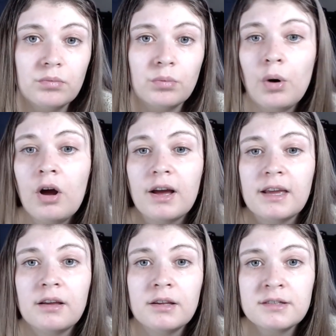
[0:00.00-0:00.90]

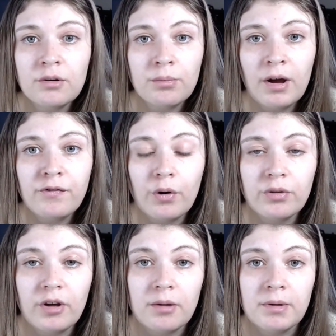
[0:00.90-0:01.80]
why? It's not my fault
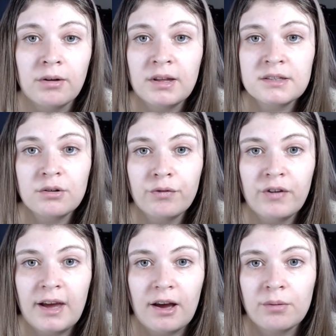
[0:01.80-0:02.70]
that I'm ill. That's not
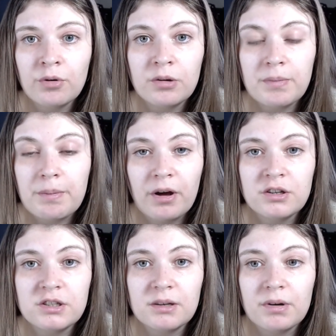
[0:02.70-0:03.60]
fair. I'm not going to be
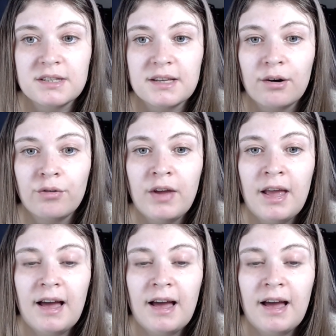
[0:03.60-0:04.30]
punishing myself.